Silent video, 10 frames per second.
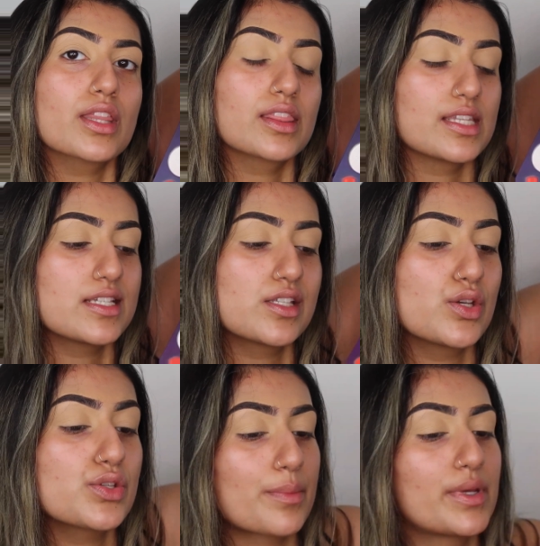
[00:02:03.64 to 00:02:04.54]

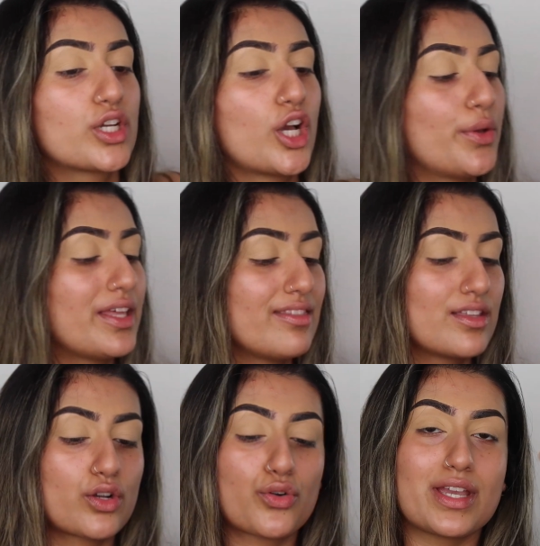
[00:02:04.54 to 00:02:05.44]
So I'm gonna go in
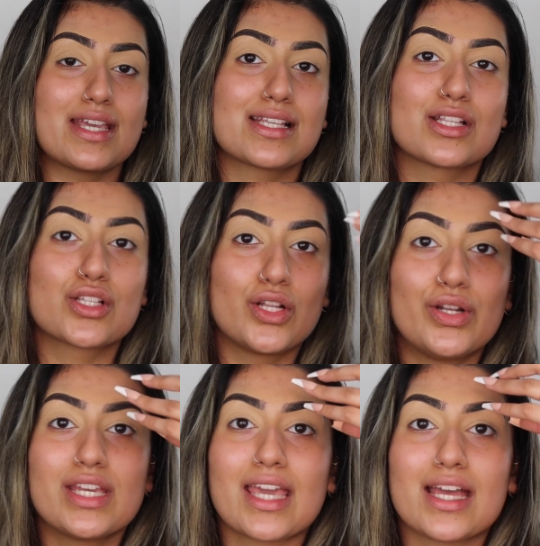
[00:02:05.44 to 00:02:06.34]
the crease and
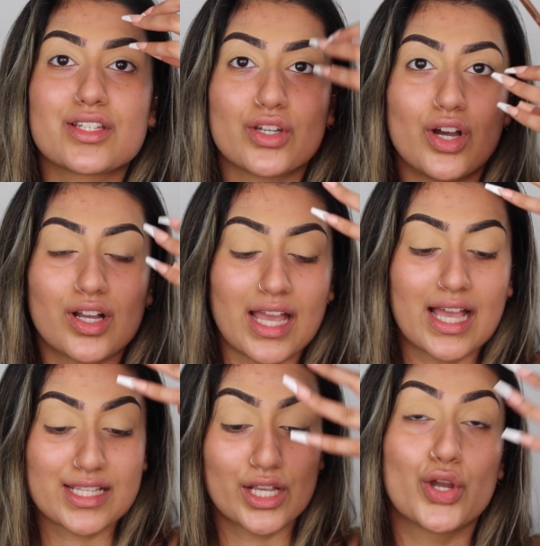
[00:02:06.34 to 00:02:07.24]
slowly get darker
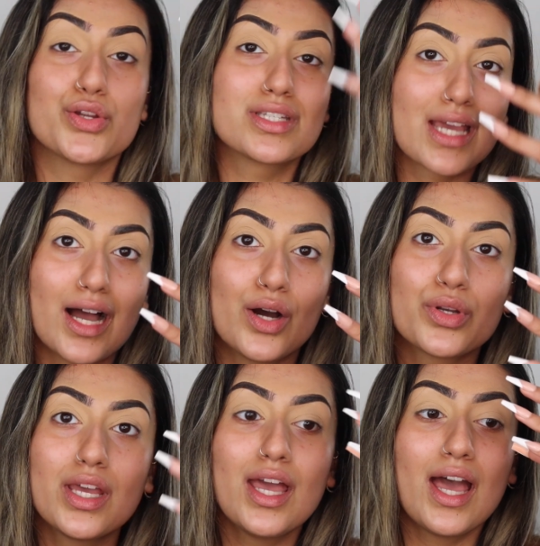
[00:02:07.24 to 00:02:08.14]
as I go
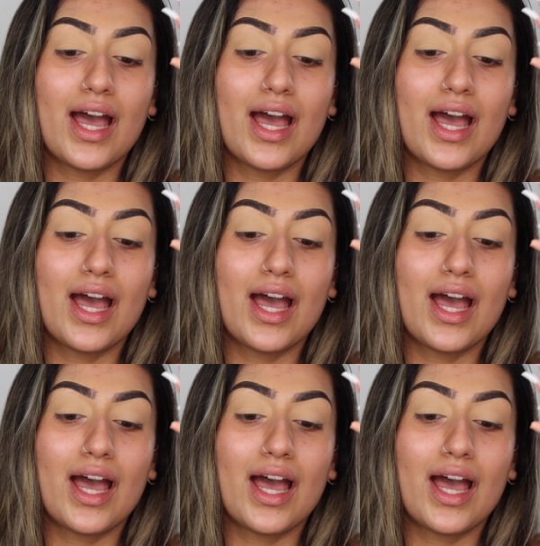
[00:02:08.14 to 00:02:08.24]
down